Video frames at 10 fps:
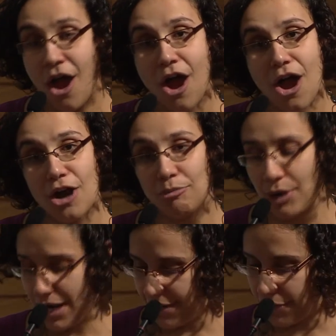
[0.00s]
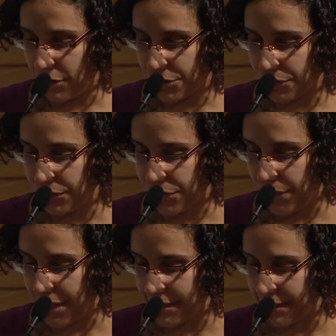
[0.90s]
our brand of cultural
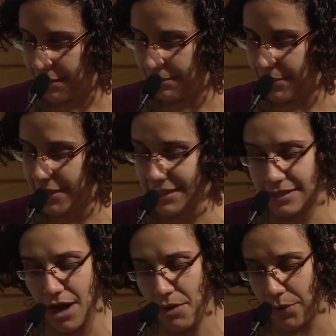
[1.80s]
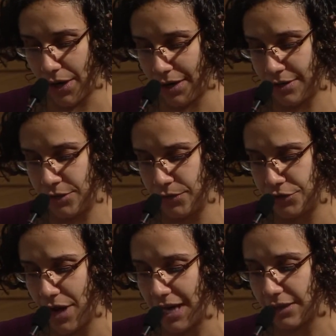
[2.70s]
Judaism does not work to
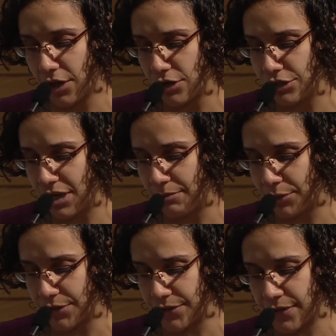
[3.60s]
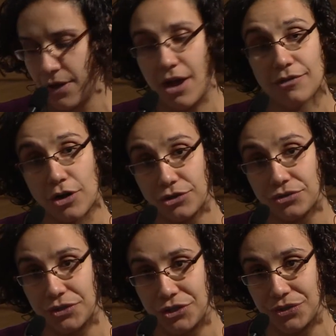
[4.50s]
attract large numbers of
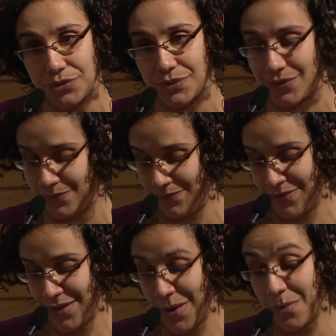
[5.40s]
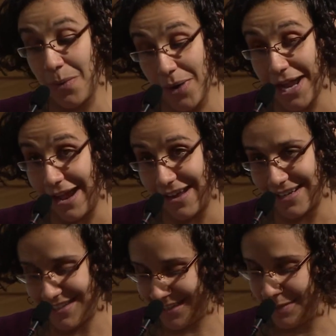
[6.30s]
cultural Jews. We're working on
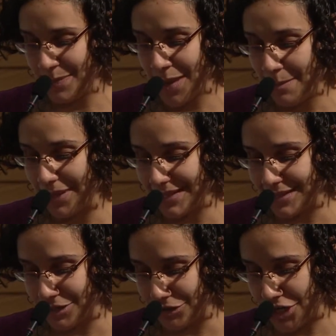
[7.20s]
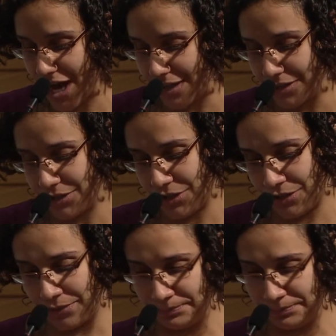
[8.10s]
it, but this is our challenge.